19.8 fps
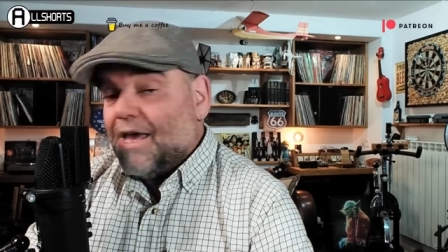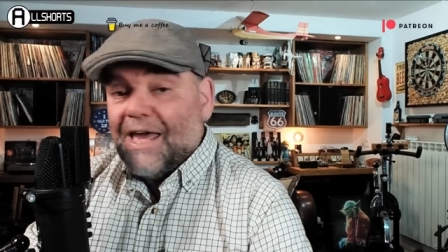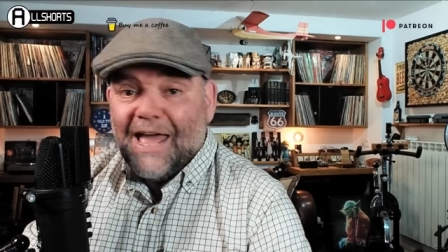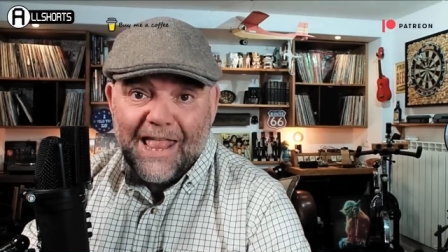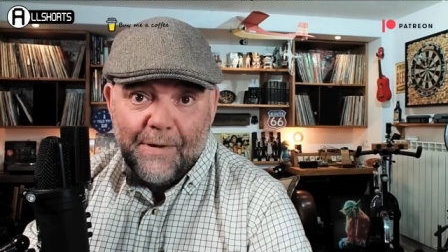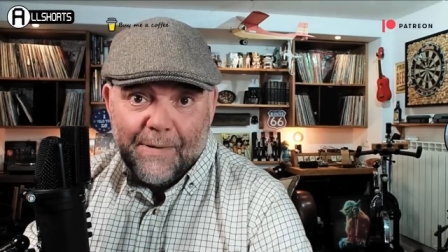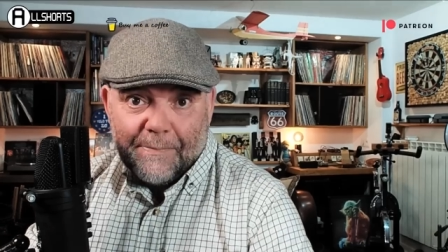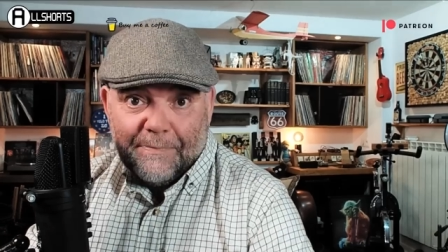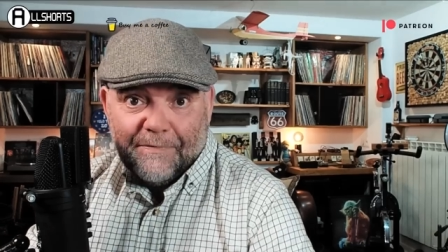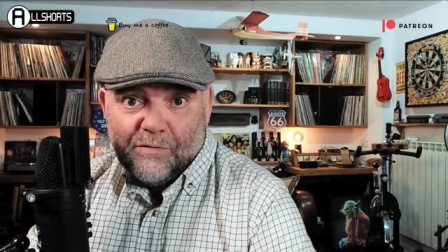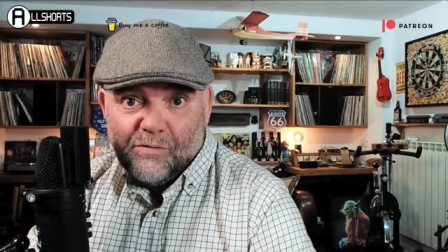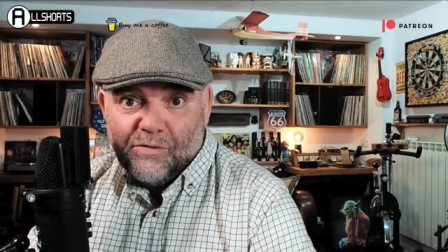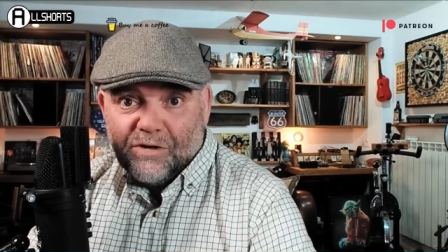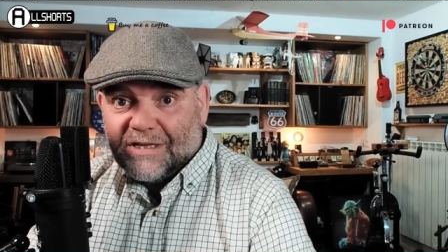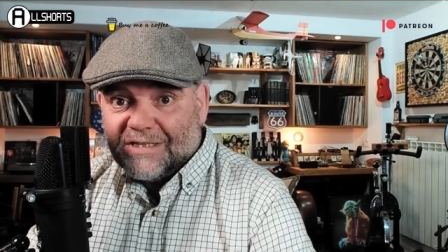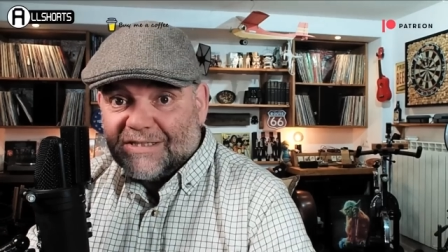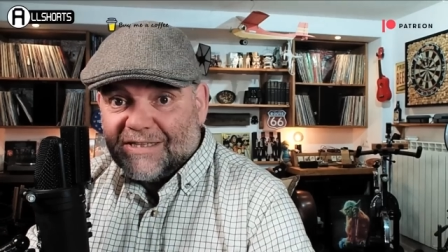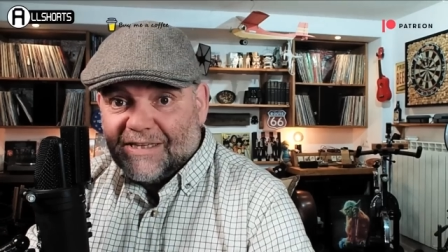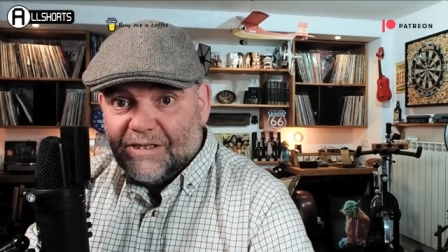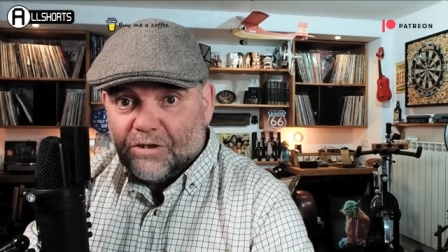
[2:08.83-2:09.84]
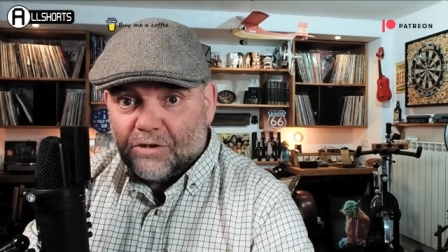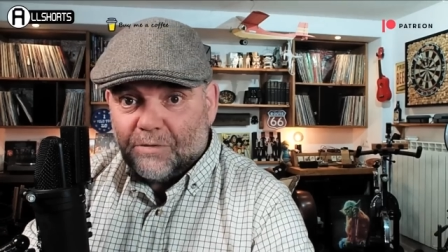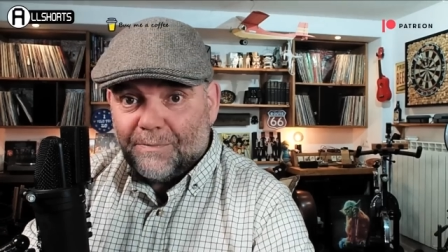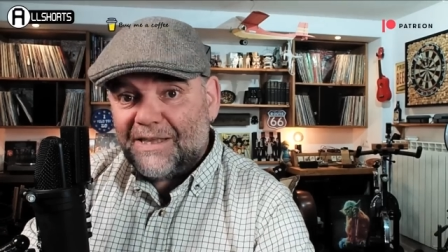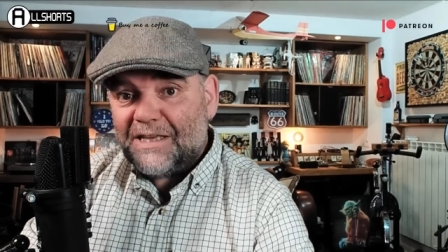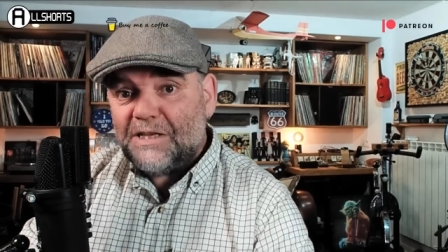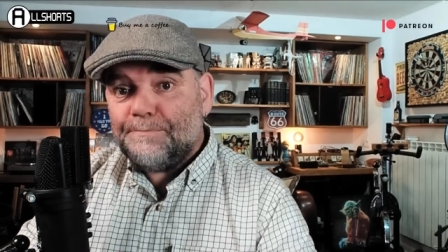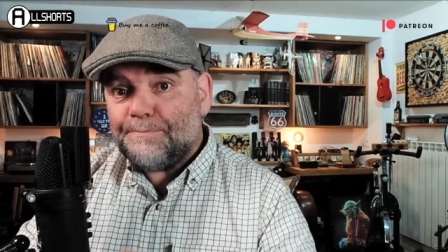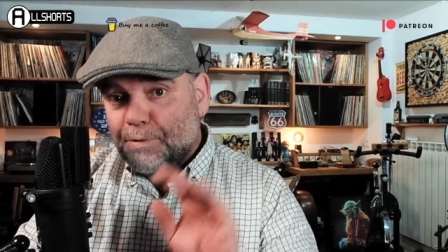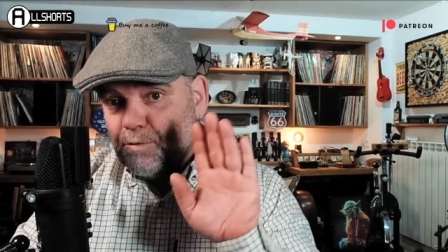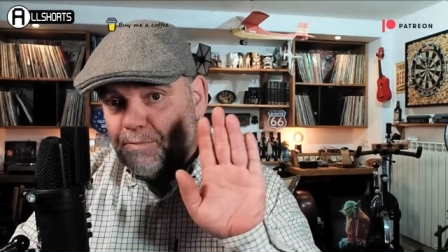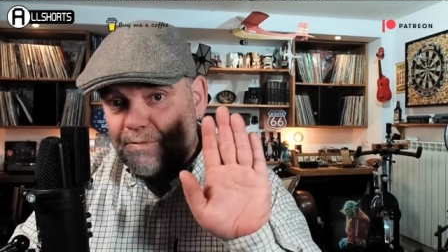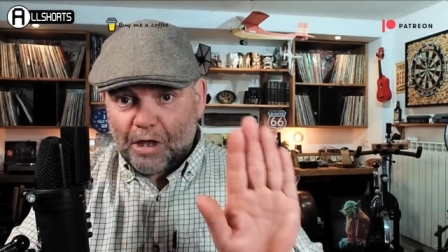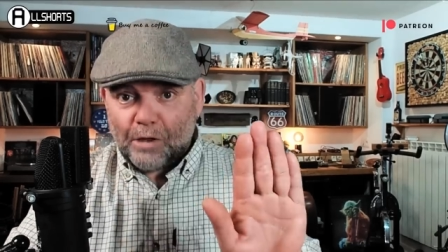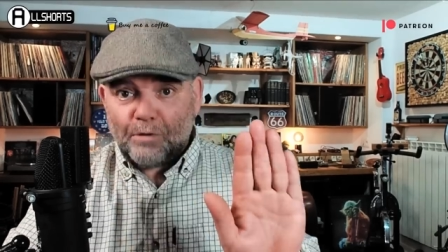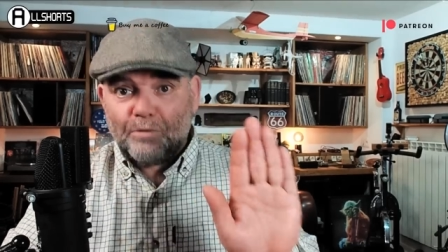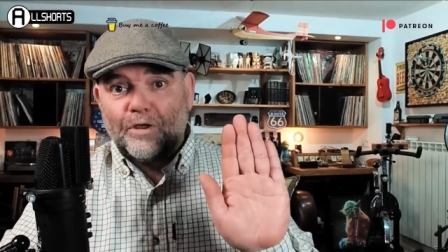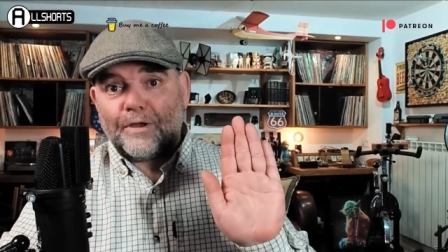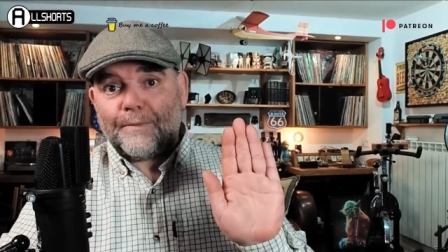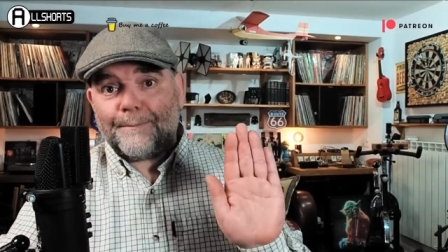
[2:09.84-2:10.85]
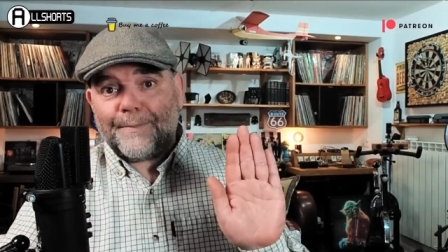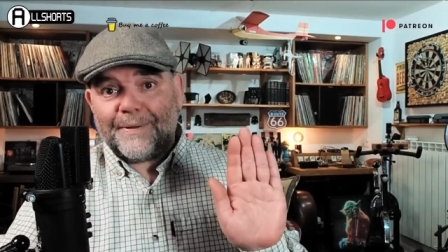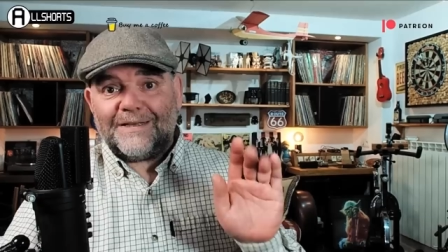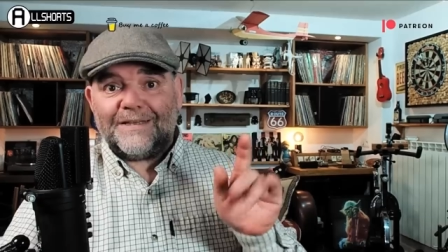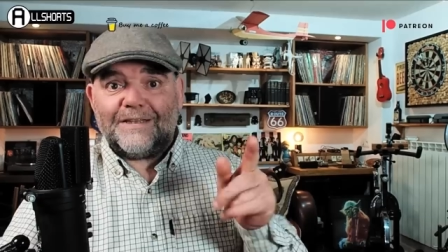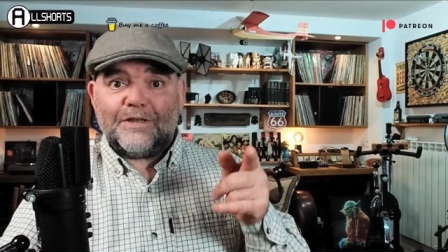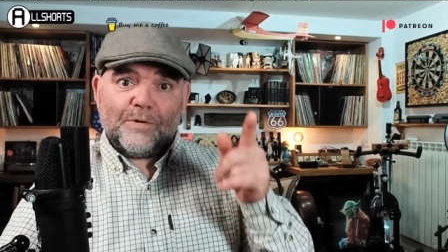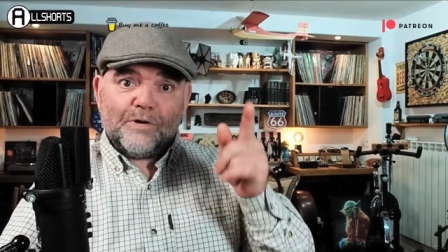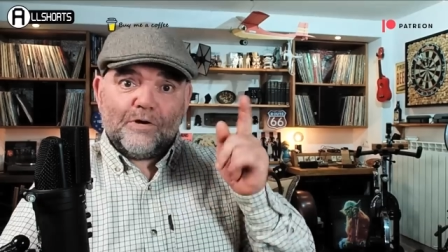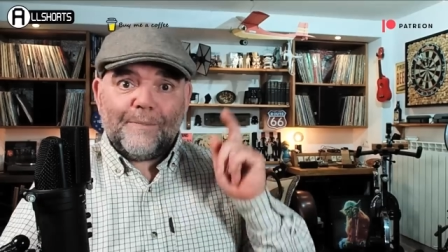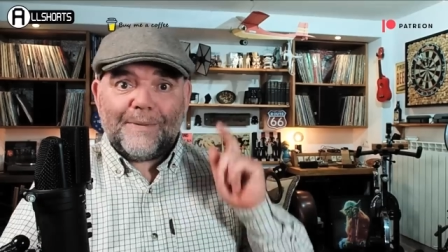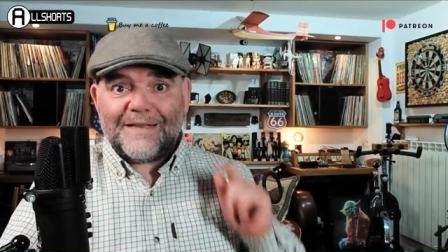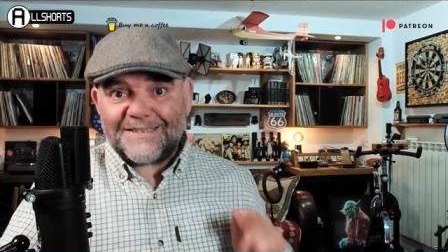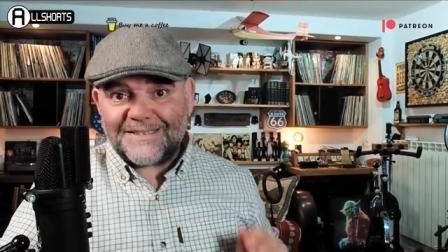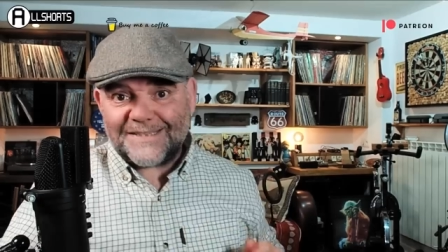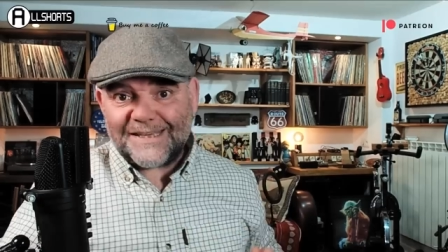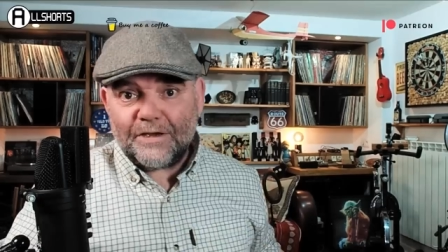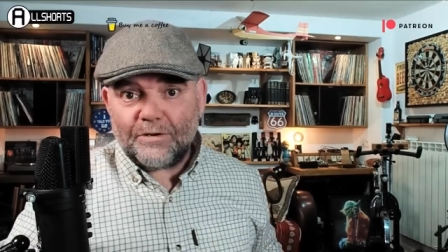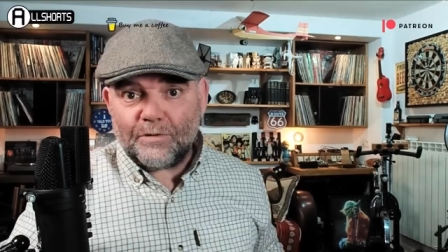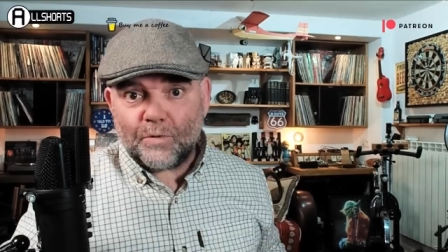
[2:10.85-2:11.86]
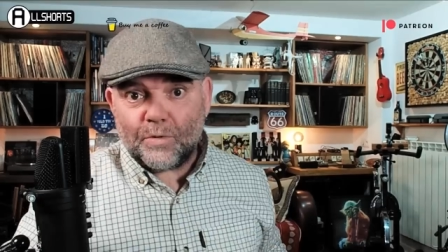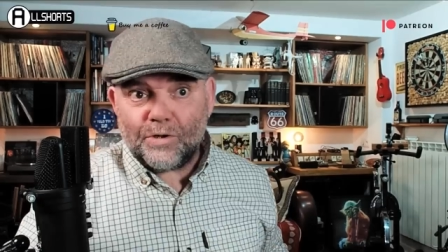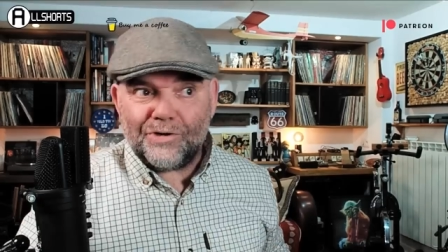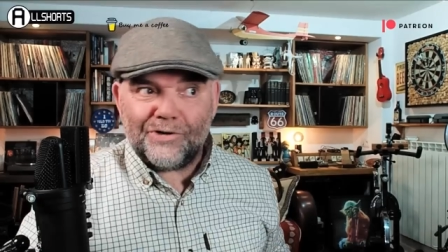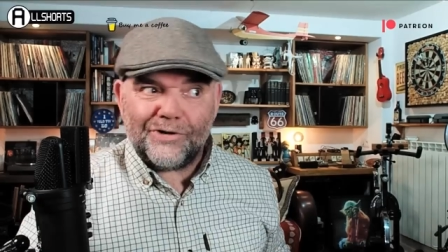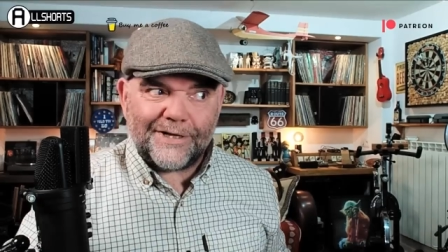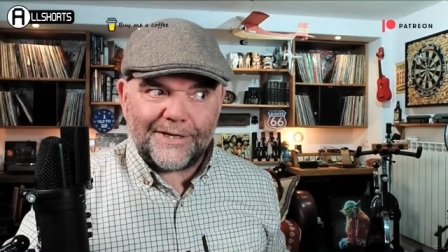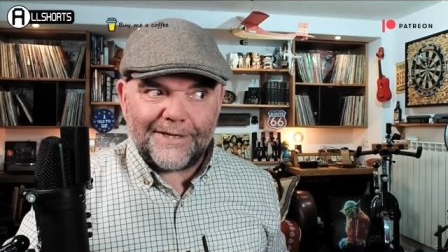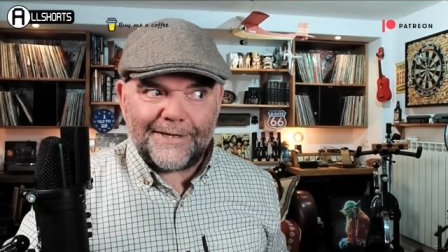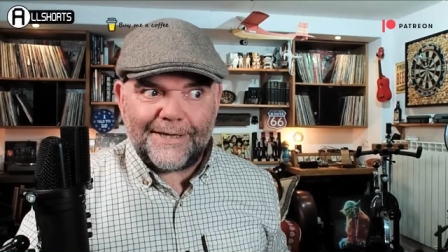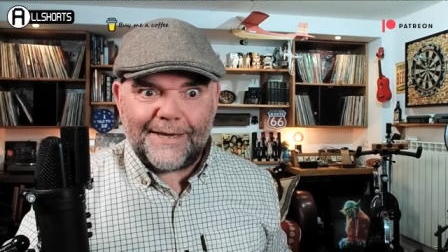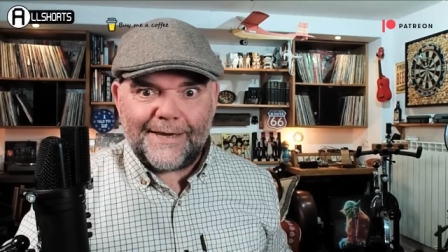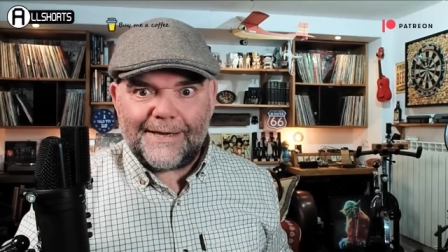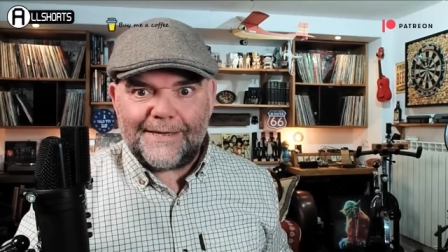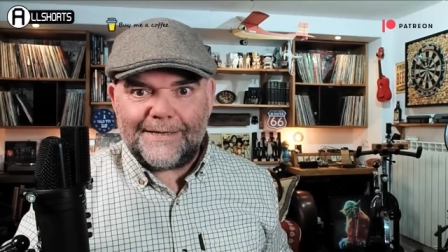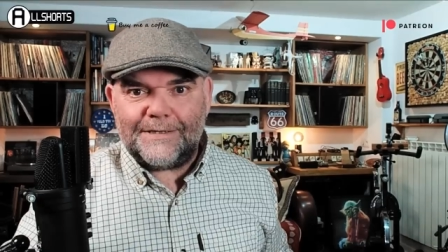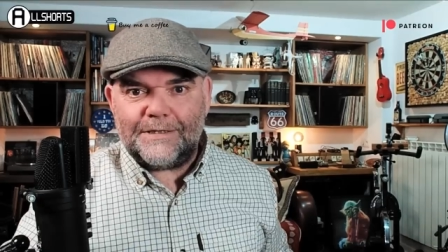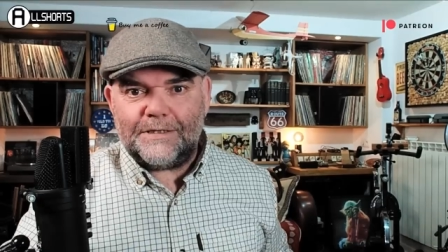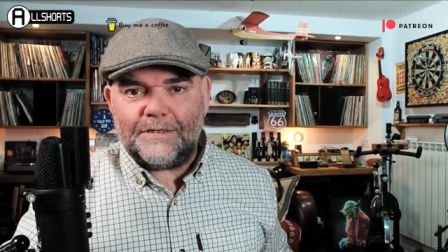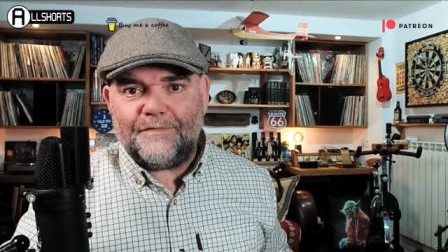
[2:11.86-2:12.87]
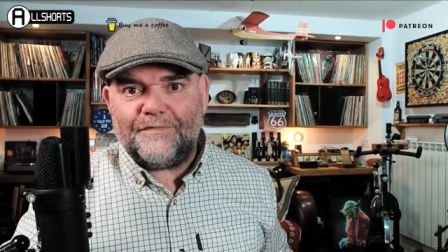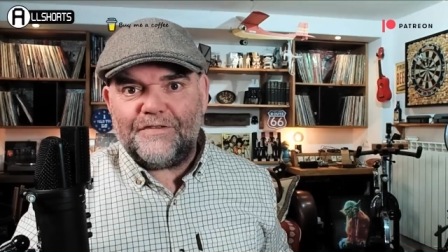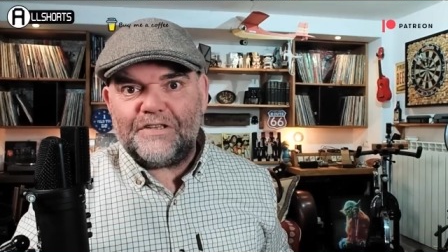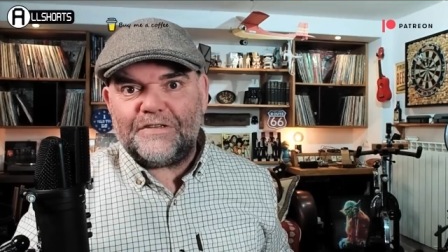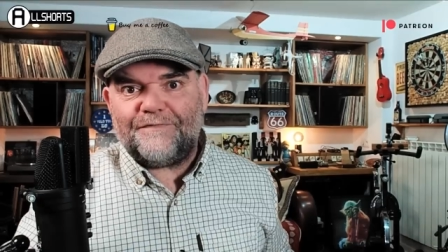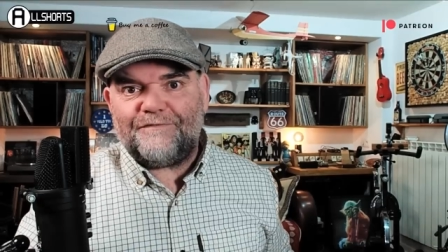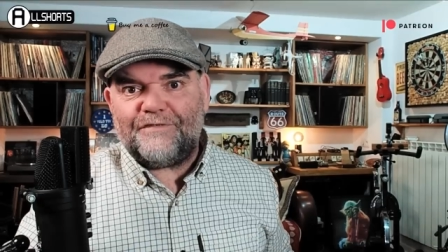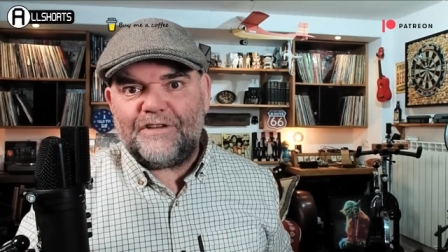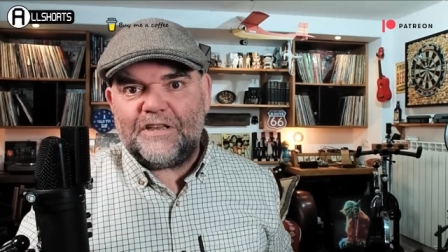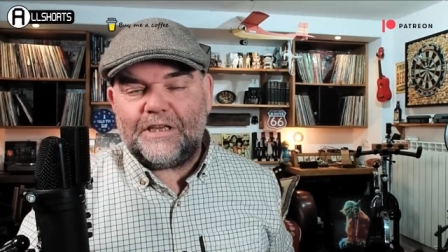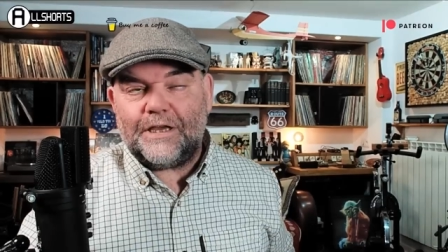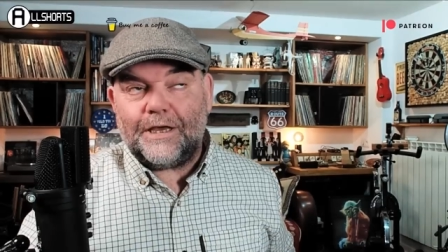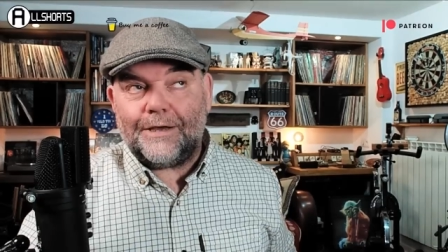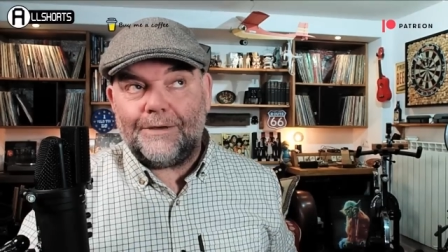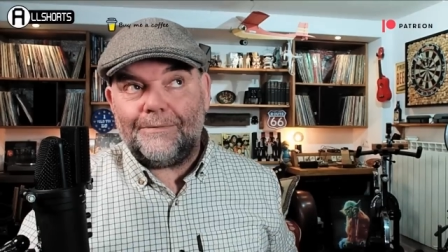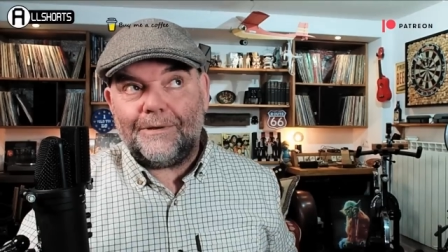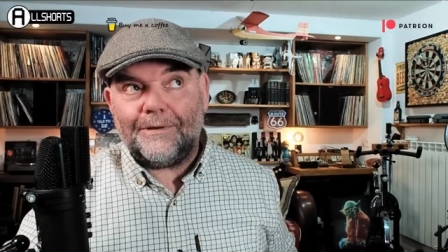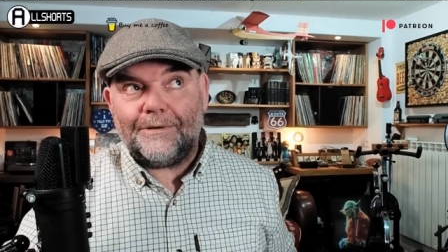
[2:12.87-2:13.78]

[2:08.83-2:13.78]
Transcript: Anyway, before we continue, please boop the old like button, and there will be a secret word at the end of this video.